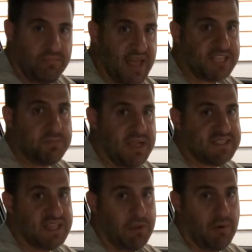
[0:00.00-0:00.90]
That's
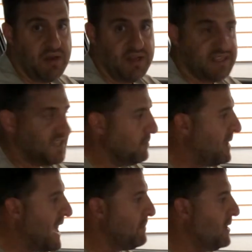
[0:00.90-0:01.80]
basically what it is. It'll
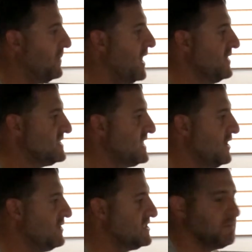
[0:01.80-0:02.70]
pop up on the
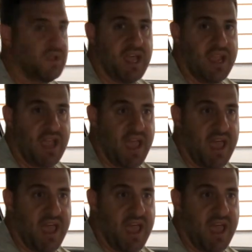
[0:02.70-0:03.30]
center display